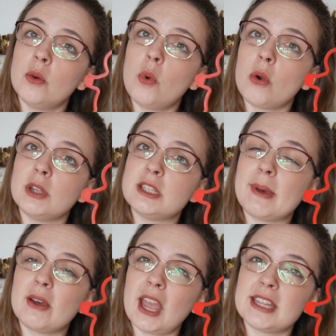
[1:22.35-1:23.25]
worried
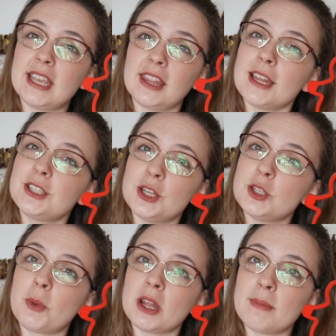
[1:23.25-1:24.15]
about getting that
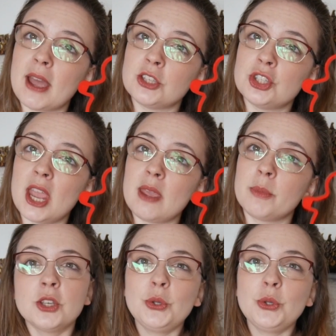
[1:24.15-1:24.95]
gingerbread man shape.